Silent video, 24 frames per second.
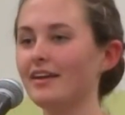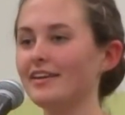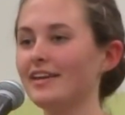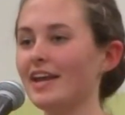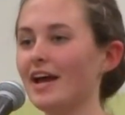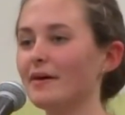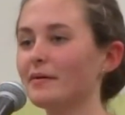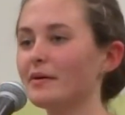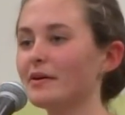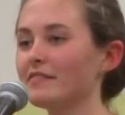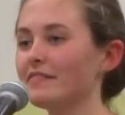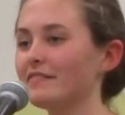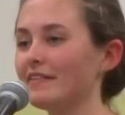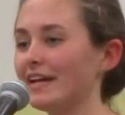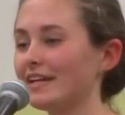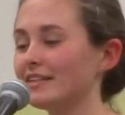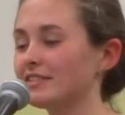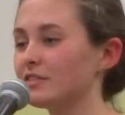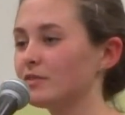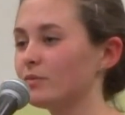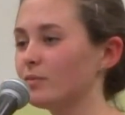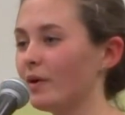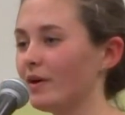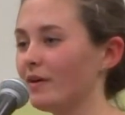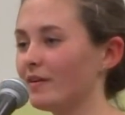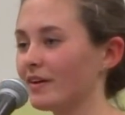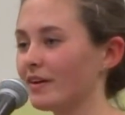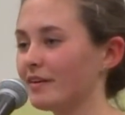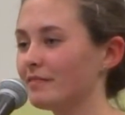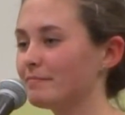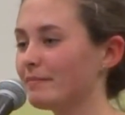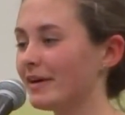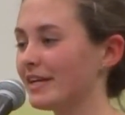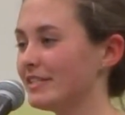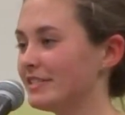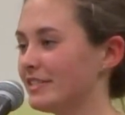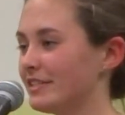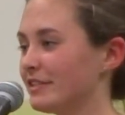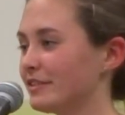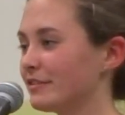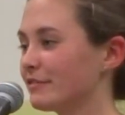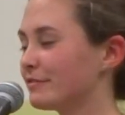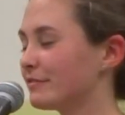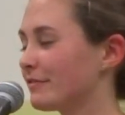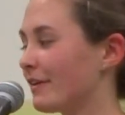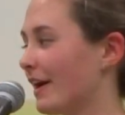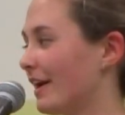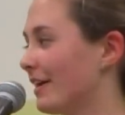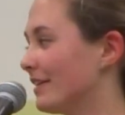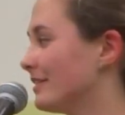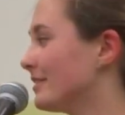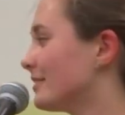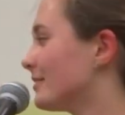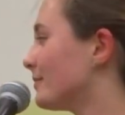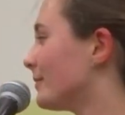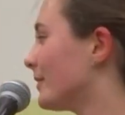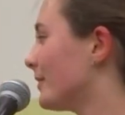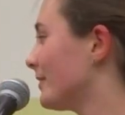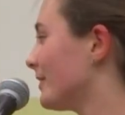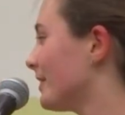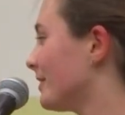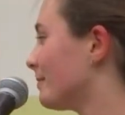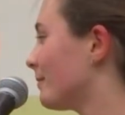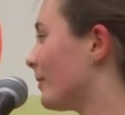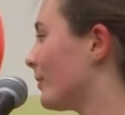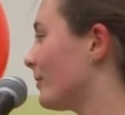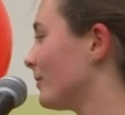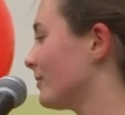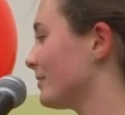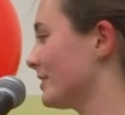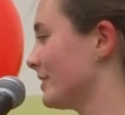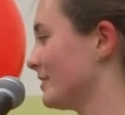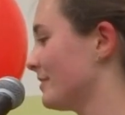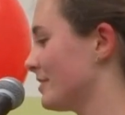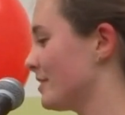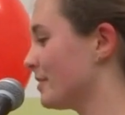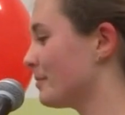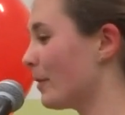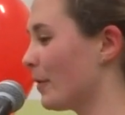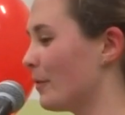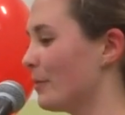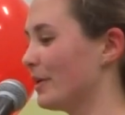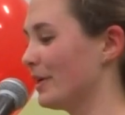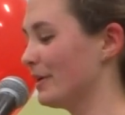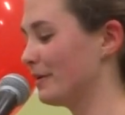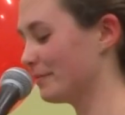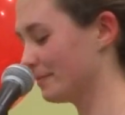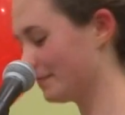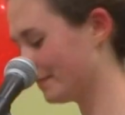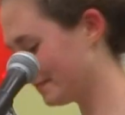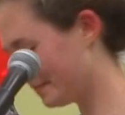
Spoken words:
Now I'd like to welcome my dear friend, William Halsey, to the podium.